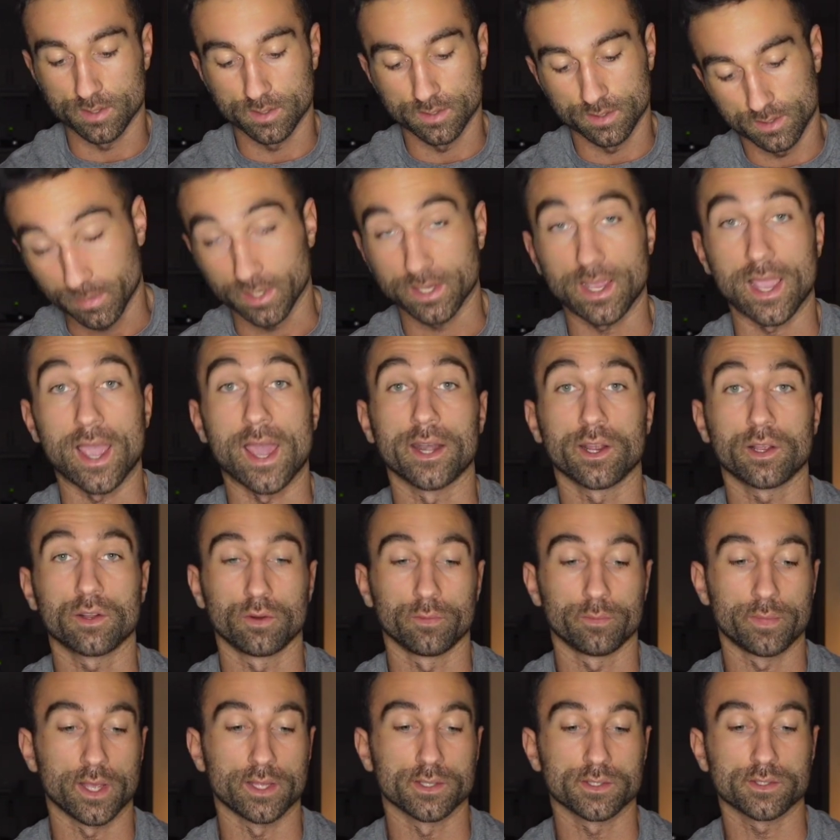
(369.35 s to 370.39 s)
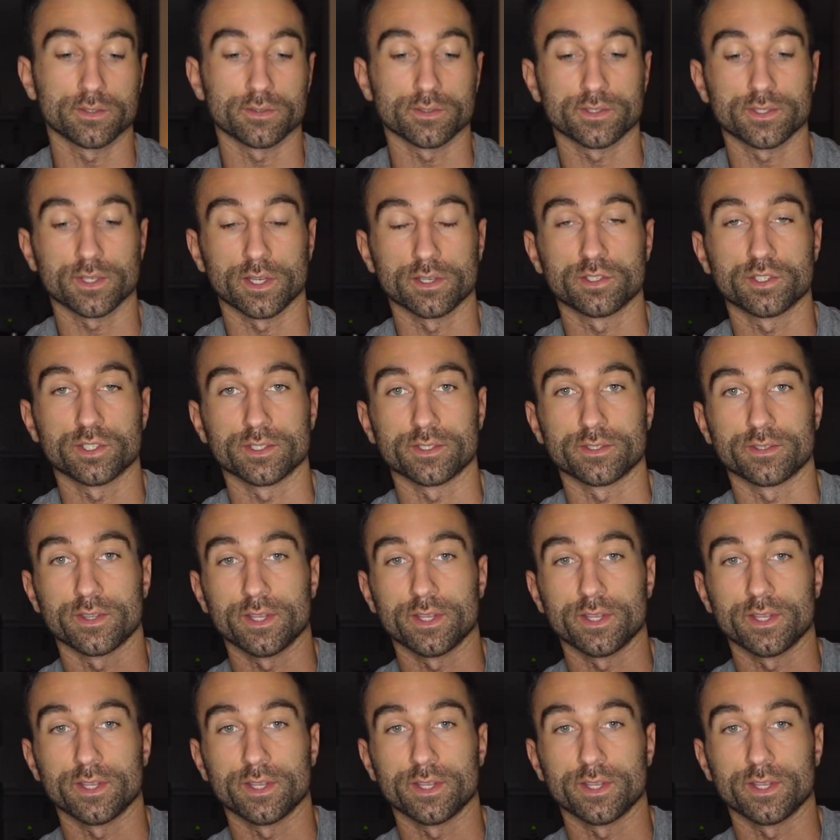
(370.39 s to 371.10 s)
mechanical pencils such as